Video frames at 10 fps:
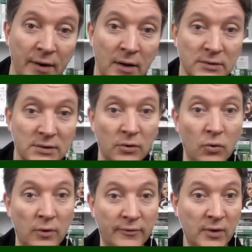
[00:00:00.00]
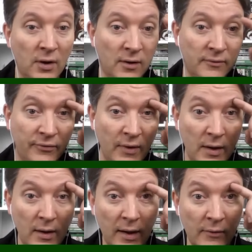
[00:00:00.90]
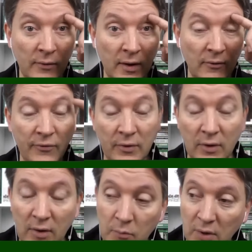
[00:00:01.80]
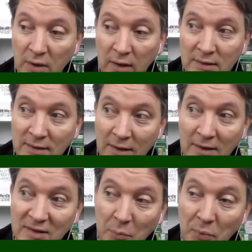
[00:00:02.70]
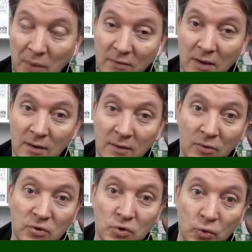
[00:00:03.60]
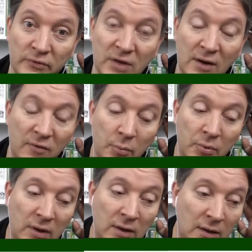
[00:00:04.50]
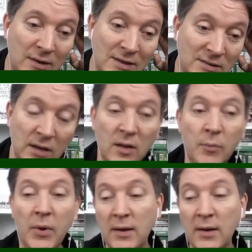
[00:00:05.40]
and for the Green Brigade to be in there in their droves and everybody celebrating that goal only for the